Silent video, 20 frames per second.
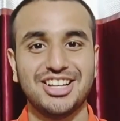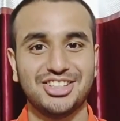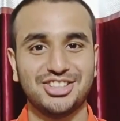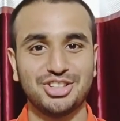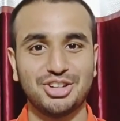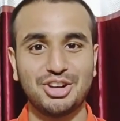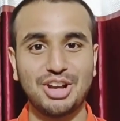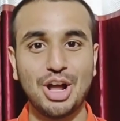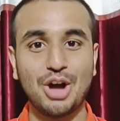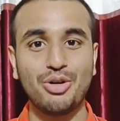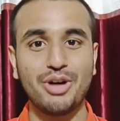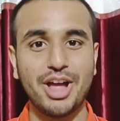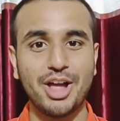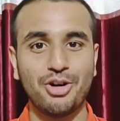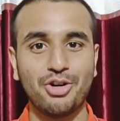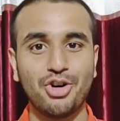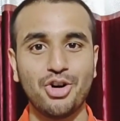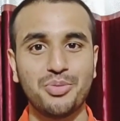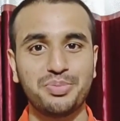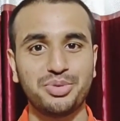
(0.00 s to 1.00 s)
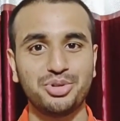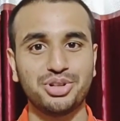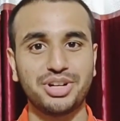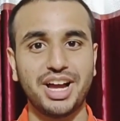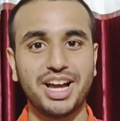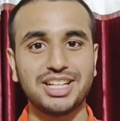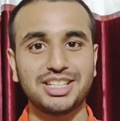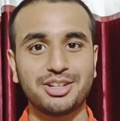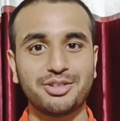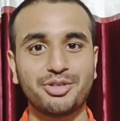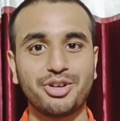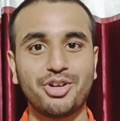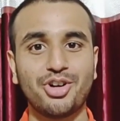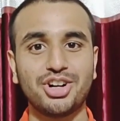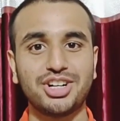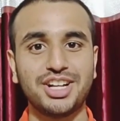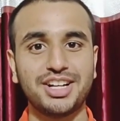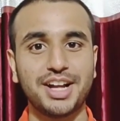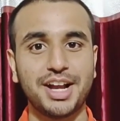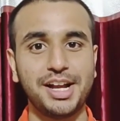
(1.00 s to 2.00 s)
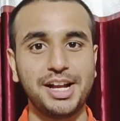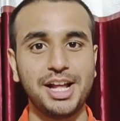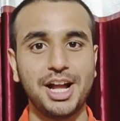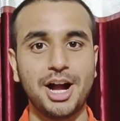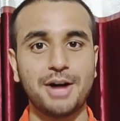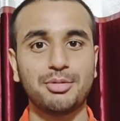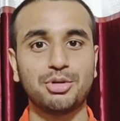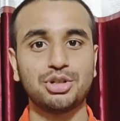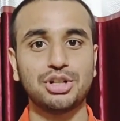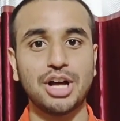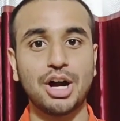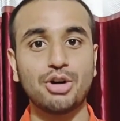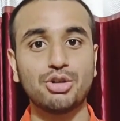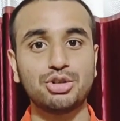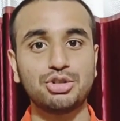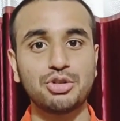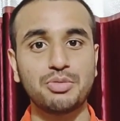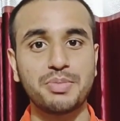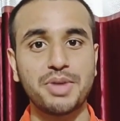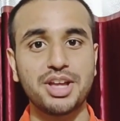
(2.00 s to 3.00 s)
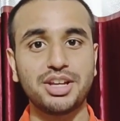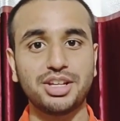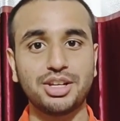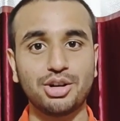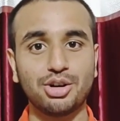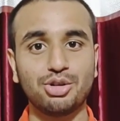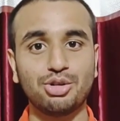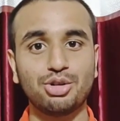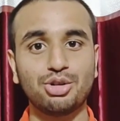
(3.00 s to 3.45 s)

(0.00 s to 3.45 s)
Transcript: So now I hope you guys have got an idea about how to make your